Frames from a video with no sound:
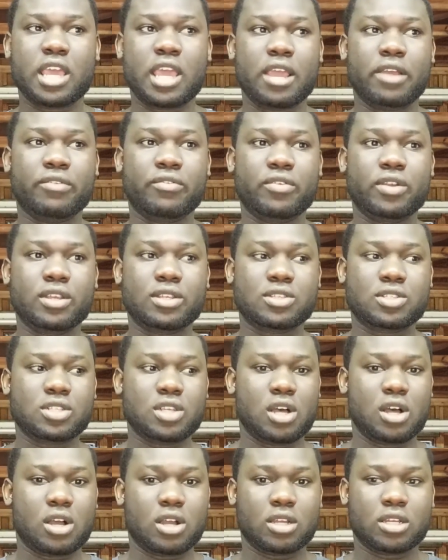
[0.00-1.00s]
Every
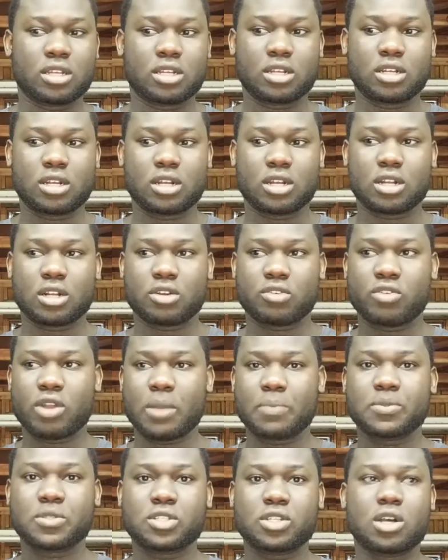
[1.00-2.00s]
song,
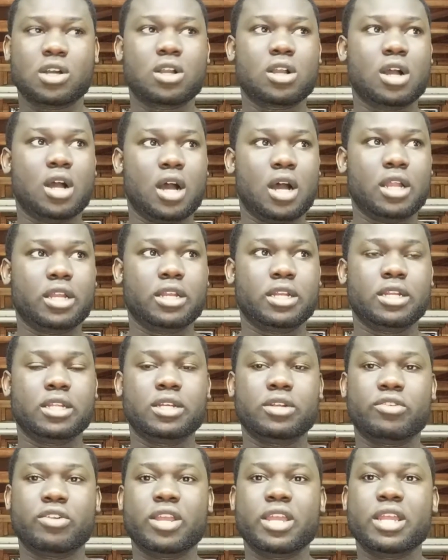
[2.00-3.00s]
rap song on
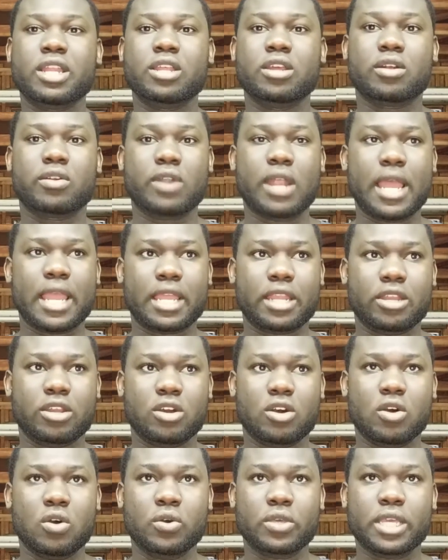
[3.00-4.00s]
the radio right
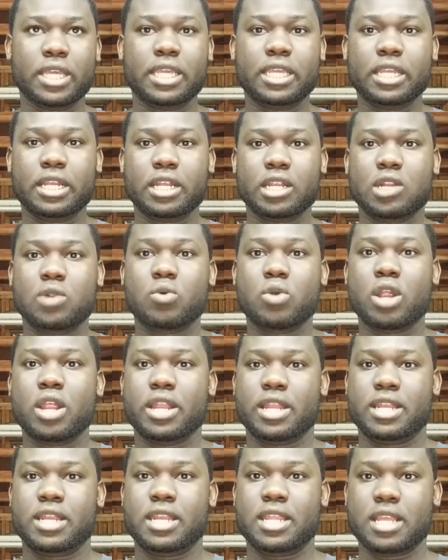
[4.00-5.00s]
now, you hear the
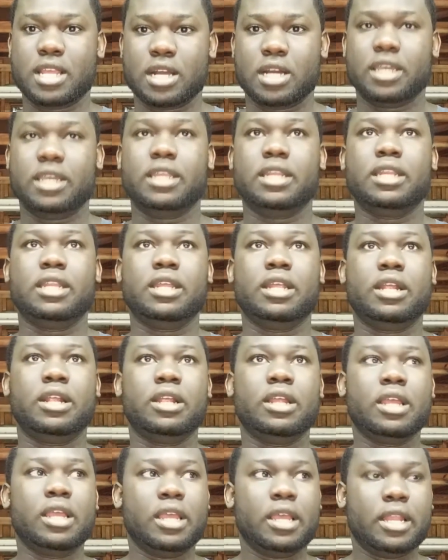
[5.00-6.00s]
word nigger in there.
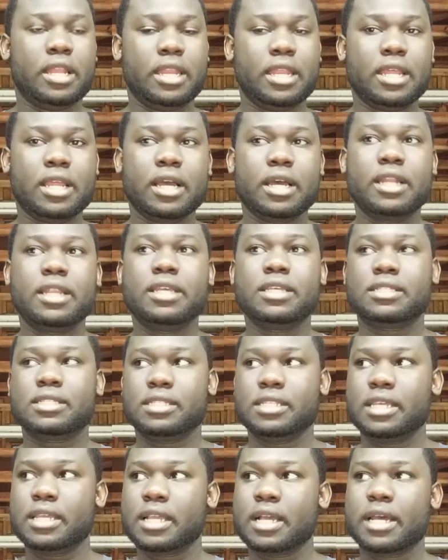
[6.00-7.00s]
Nigger this,
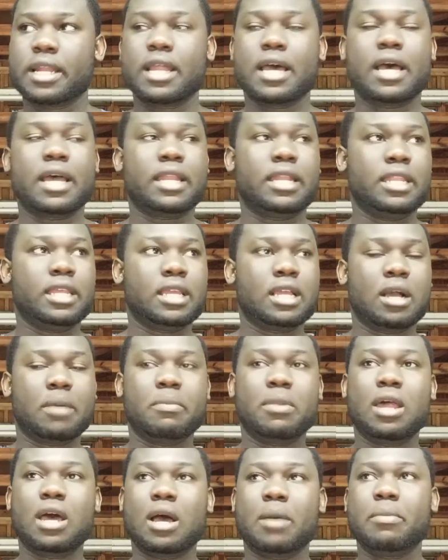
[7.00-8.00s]
nigger that, nigger
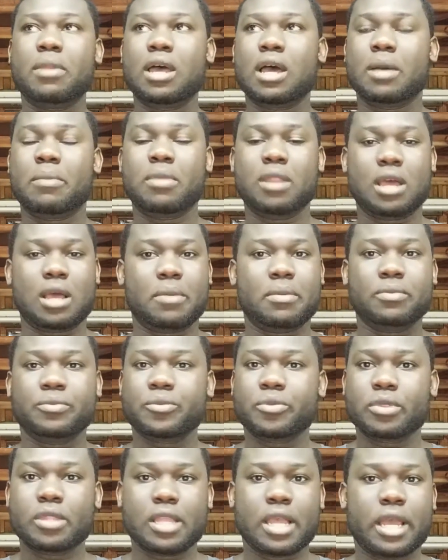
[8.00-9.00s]
blah blah blah.
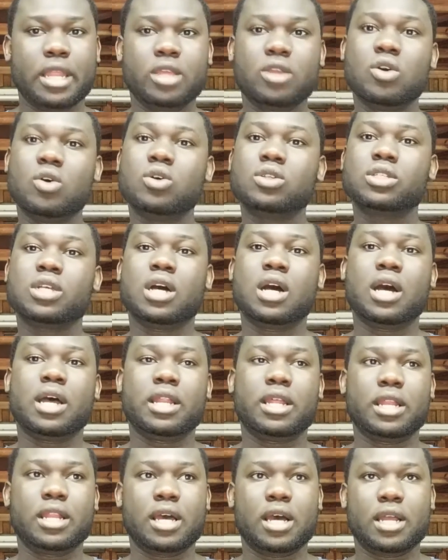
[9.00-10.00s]
And it goes on
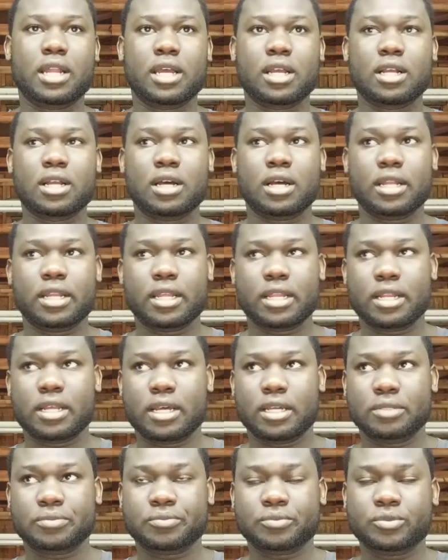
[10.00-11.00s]
and on and on and
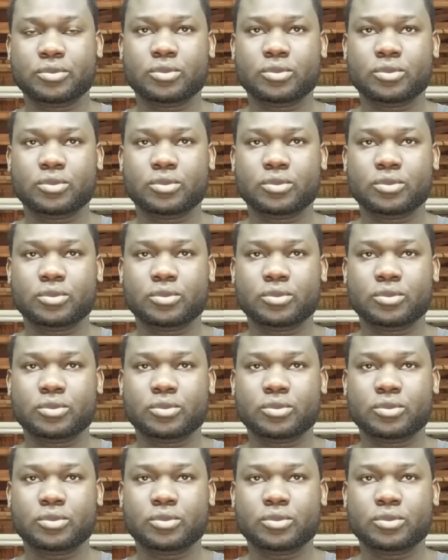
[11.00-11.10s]
on.